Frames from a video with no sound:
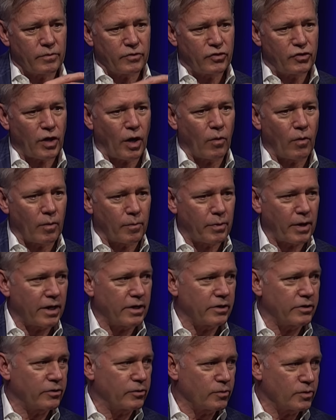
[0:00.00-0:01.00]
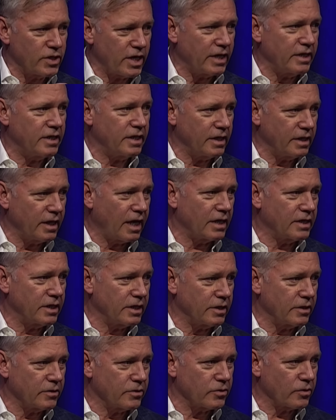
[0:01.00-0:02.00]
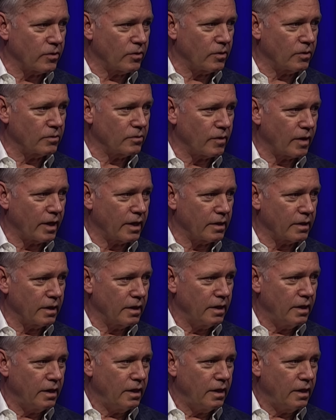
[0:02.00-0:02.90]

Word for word: show a predator who's 18, 19 years old, right?